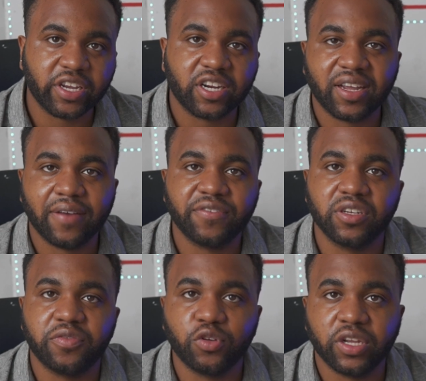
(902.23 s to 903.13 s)
your life to
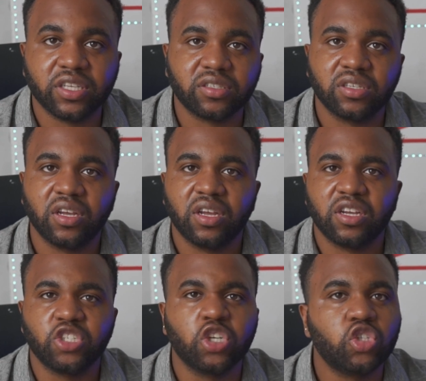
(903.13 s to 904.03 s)
the fullest.
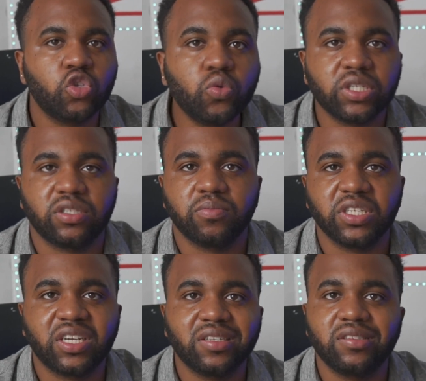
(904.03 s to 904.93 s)
Just do it,
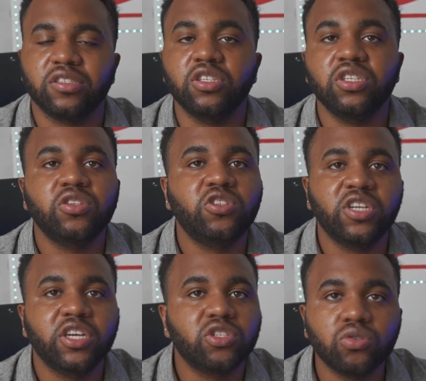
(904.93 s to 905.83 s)
because
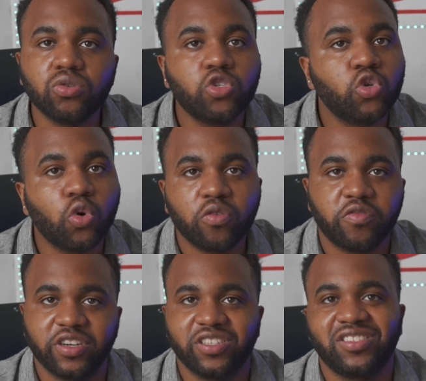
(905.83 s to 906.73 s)
there's no
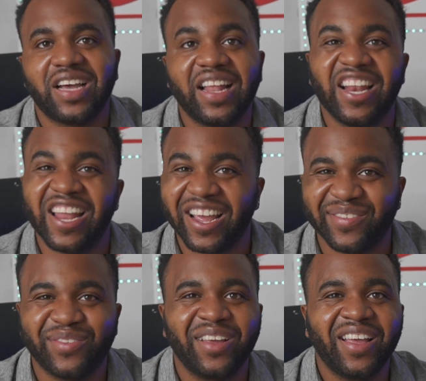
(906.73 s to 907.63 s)
do-overs at
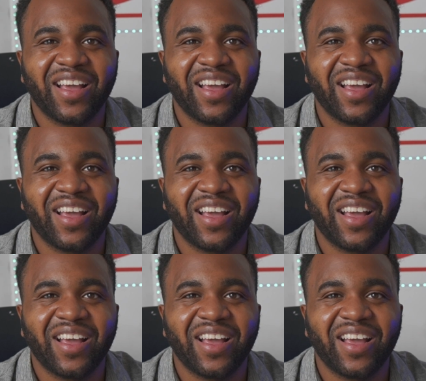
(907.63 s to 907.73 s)
life.